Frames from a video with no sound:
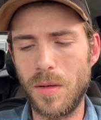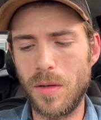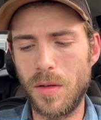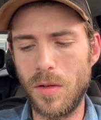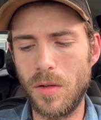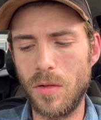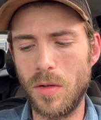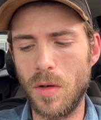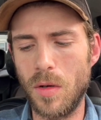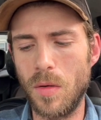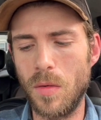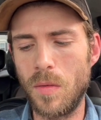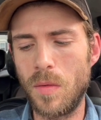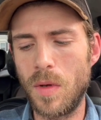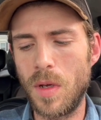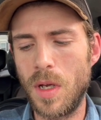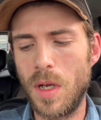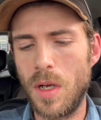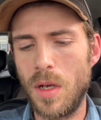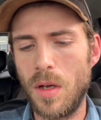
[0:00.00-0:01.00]
You know,
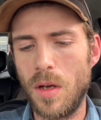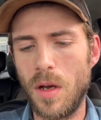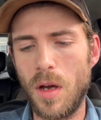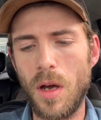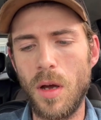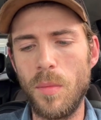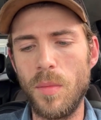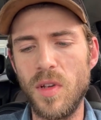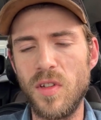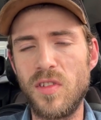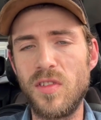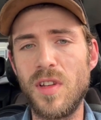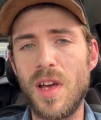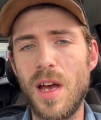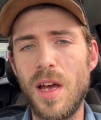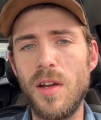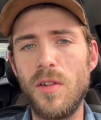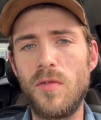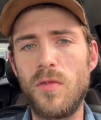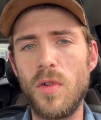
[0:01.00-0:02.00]

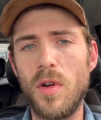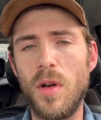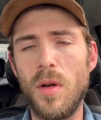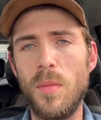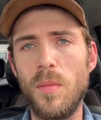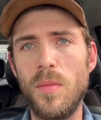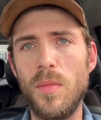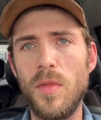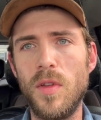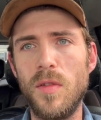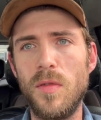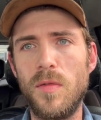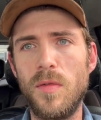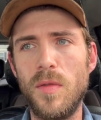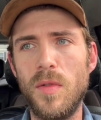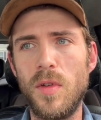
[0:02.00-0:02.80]
aside from